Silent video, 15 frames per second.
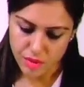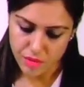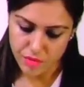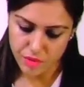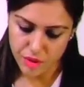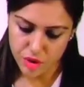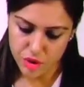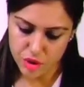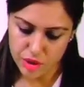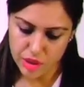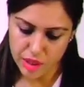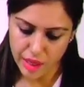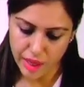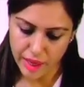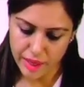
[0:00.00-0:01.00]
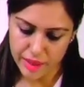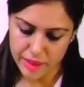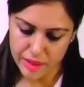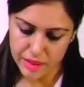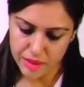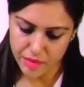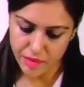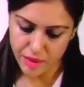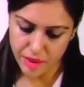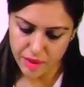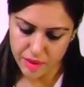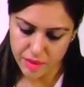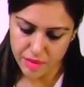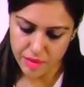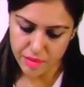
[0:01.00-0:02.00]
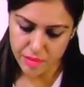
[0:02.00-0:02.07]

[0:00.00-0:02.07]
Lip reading: which activate